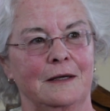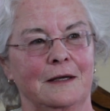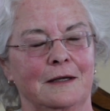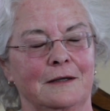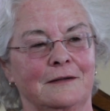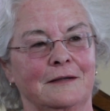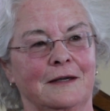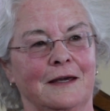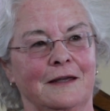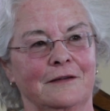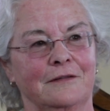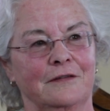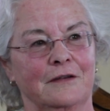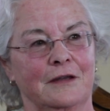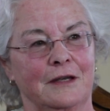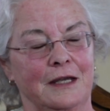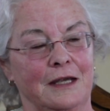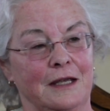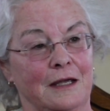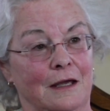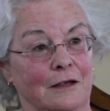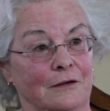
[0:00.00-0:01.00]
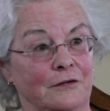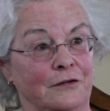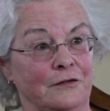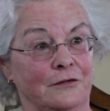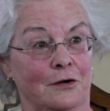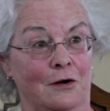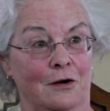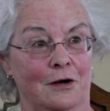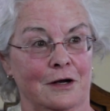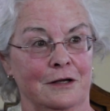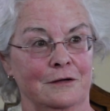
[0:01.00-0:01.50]
In Tuscany, I
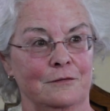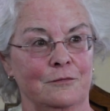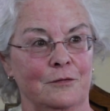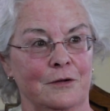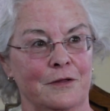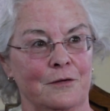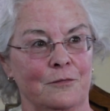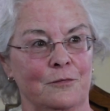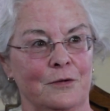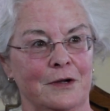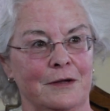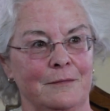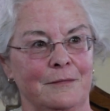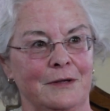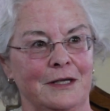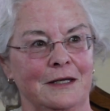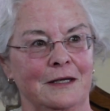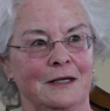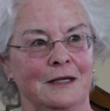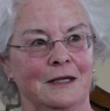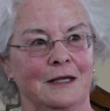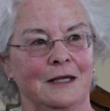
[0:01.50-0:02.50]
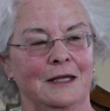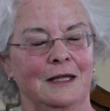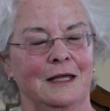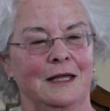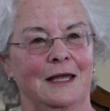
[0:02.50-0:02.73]
started with the women,